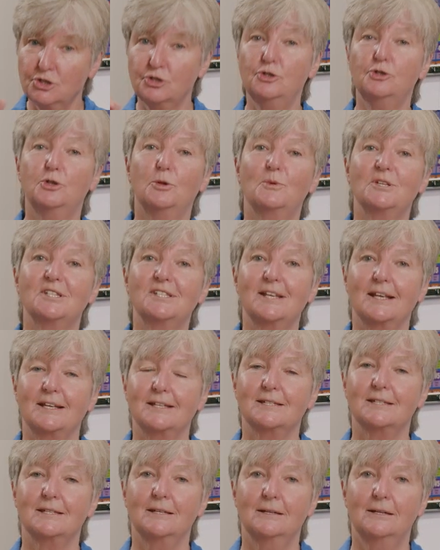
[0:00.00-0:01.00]
knew there was
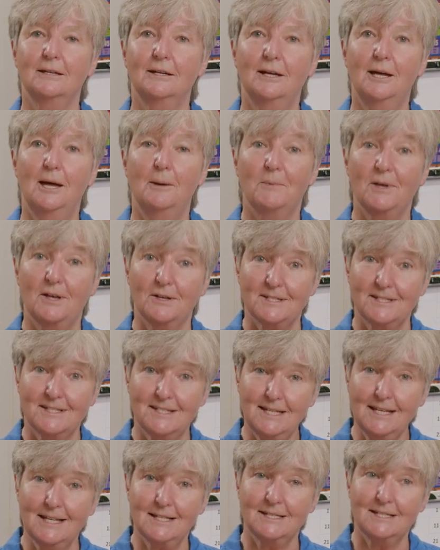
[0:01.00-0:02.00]
six because
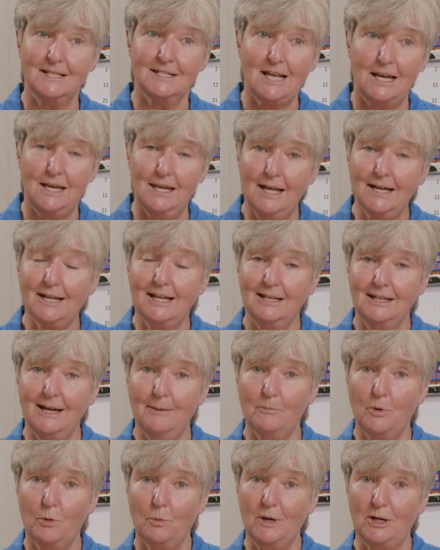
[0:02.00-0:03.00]
six is a lucky
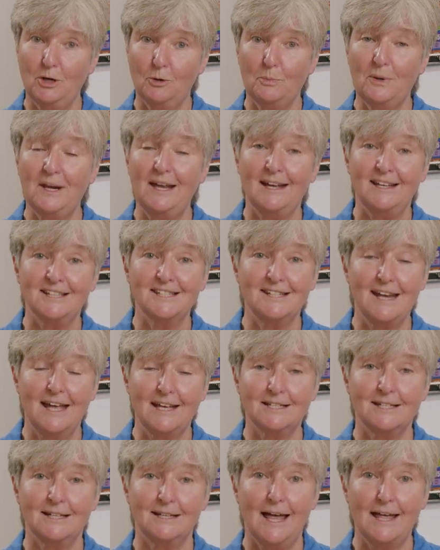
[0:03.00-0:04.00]
number when you're playing
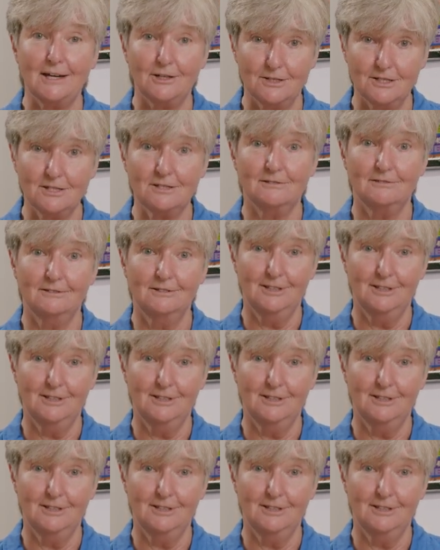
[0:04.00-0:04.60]
snakes and ladders.